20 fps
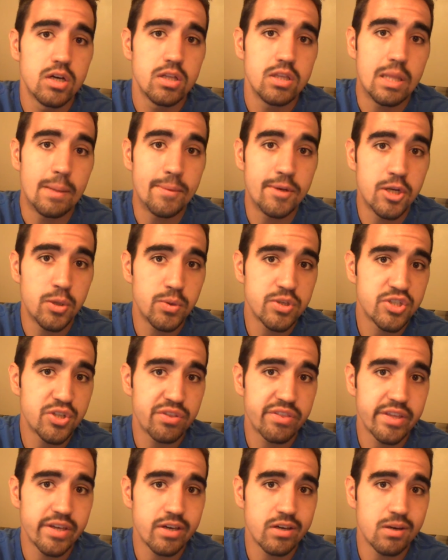Let me know what you
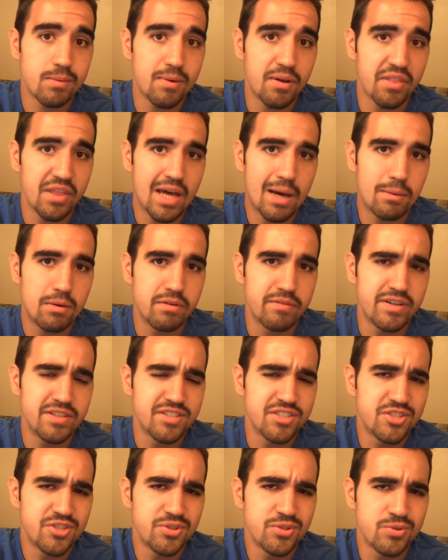think about the Apple event.
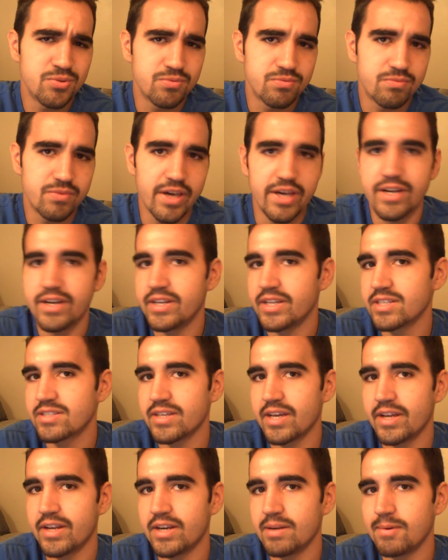Did you get any
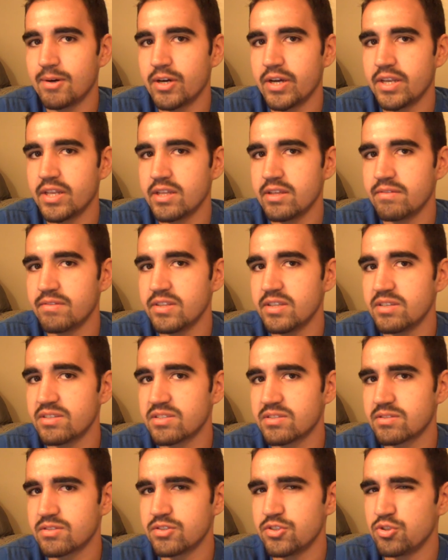excited about any of
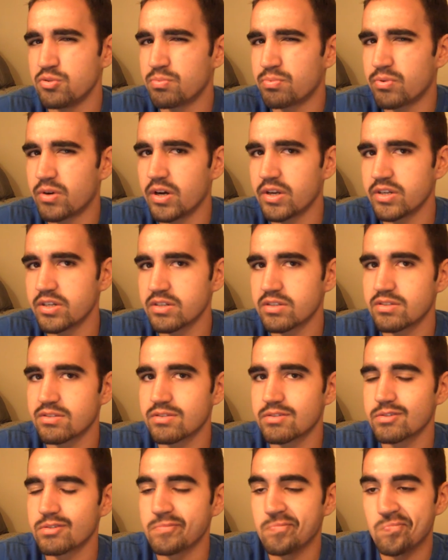these new
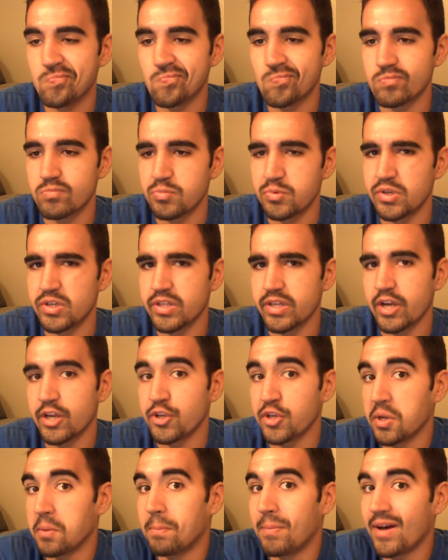products? Really, are you
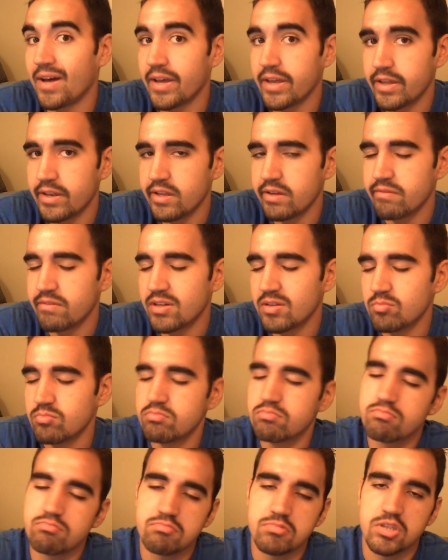gonna buy any of them?
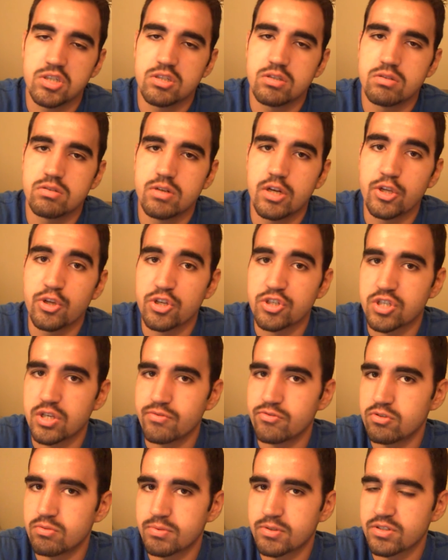You know, are you a
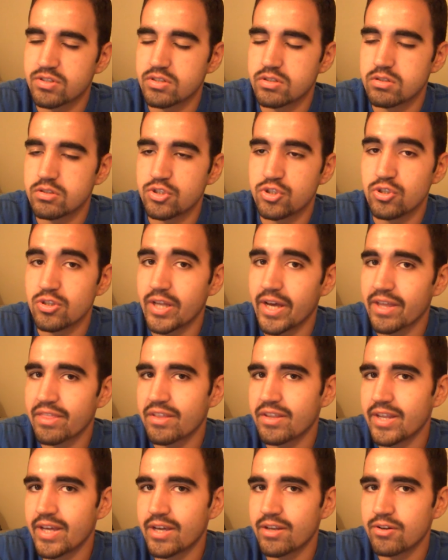shuffle person? Do you like
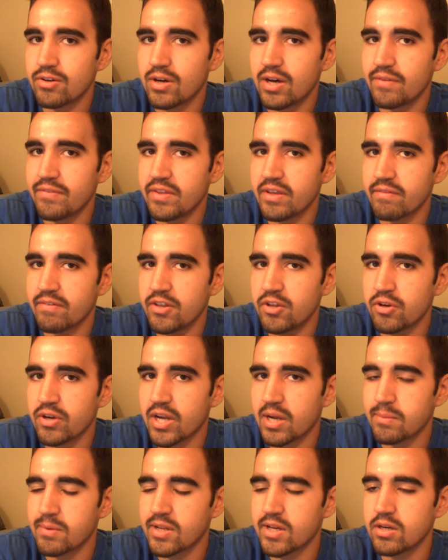the Nano having a video
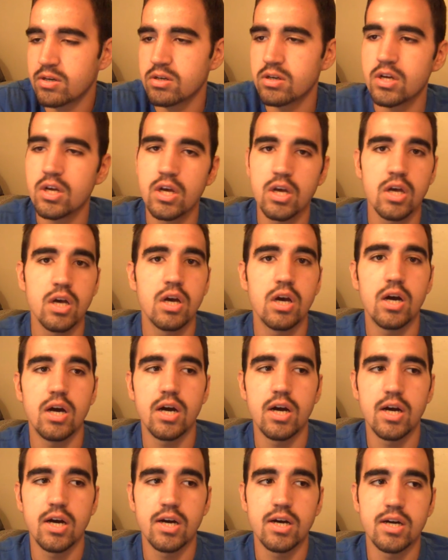camera now?
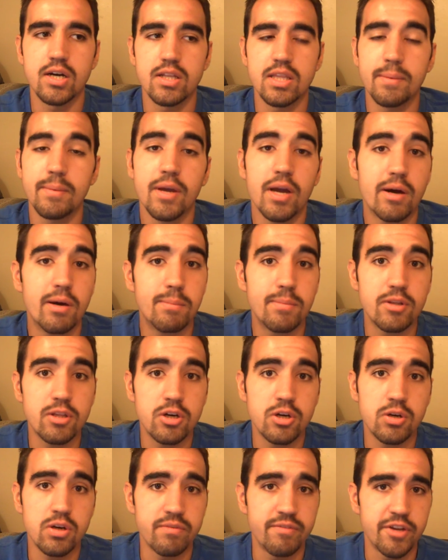Leave me a comment
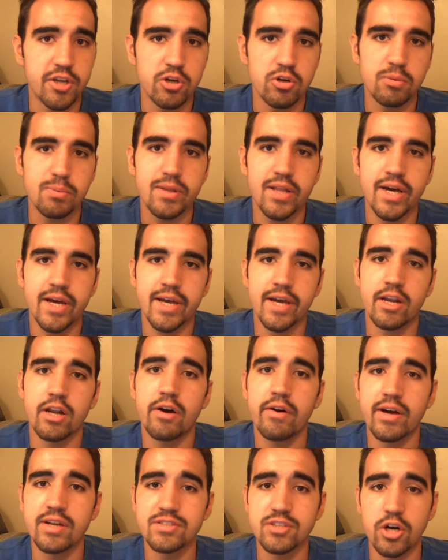below or a video reply, and
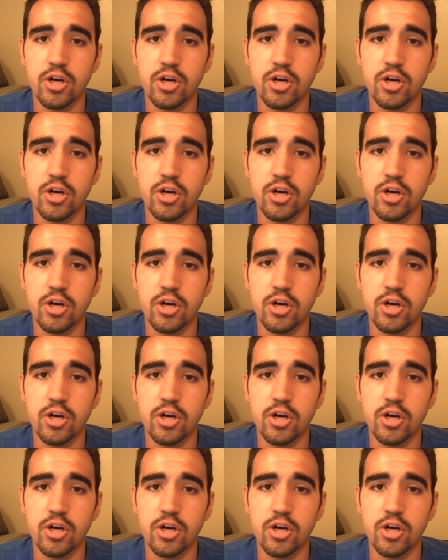as